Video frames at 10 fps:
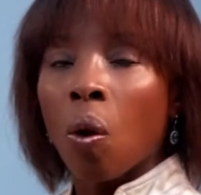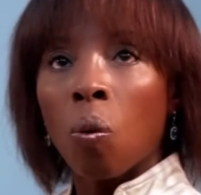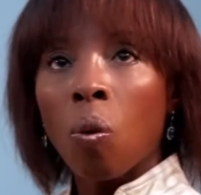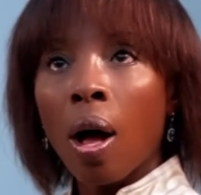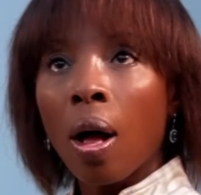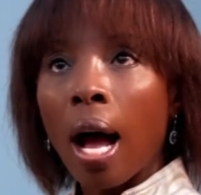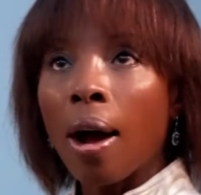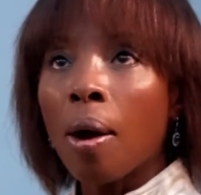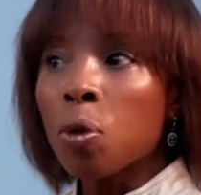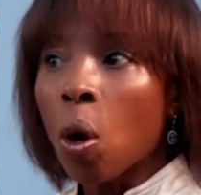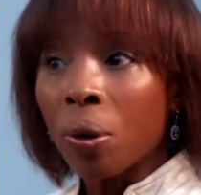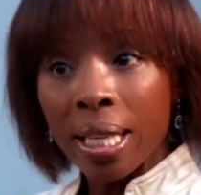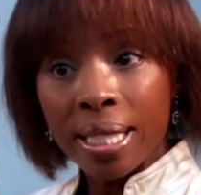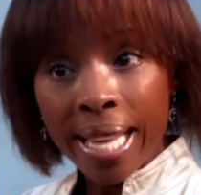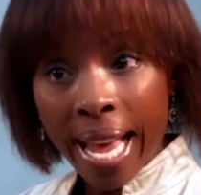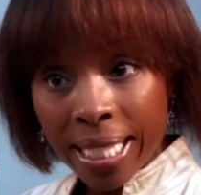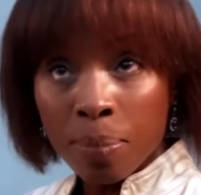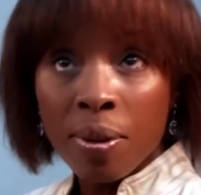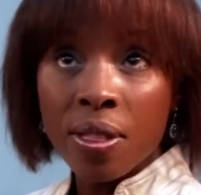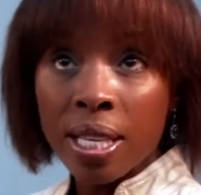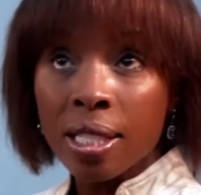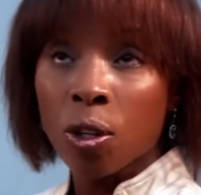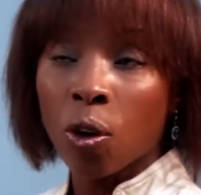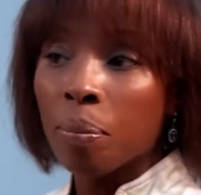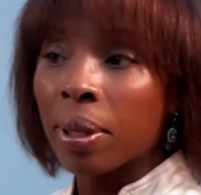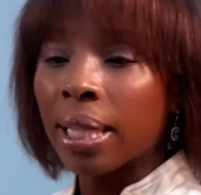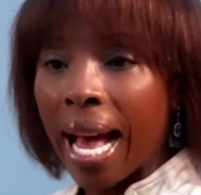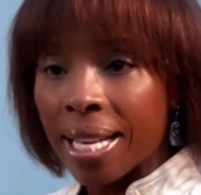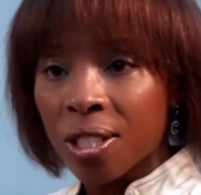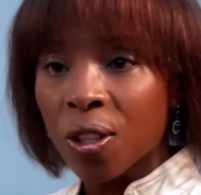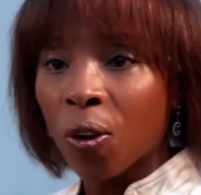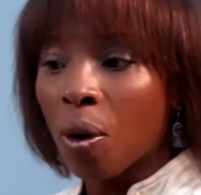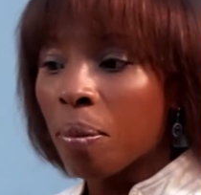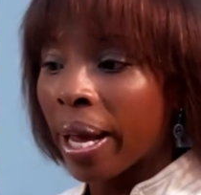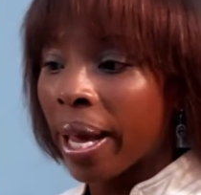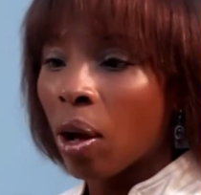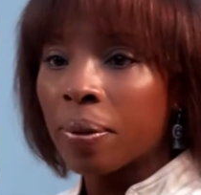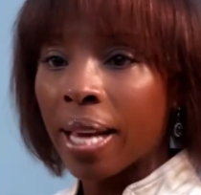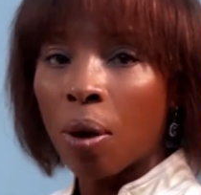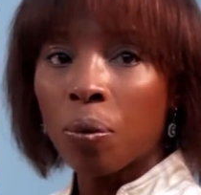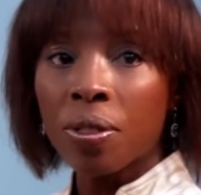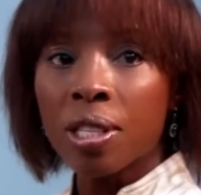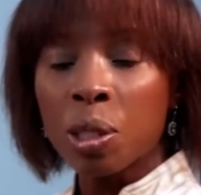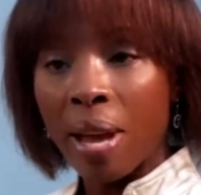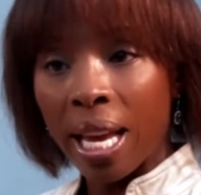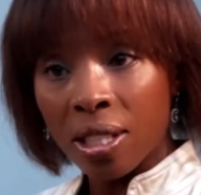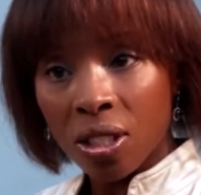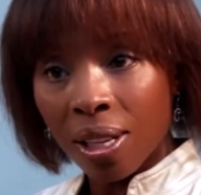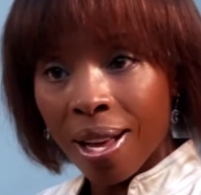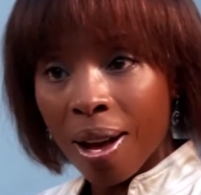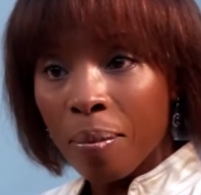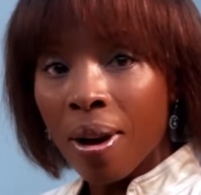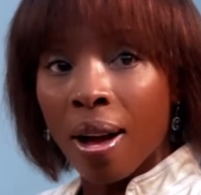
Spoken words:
Well, no one has asked me this term, but last term I helped out with the Spanish club.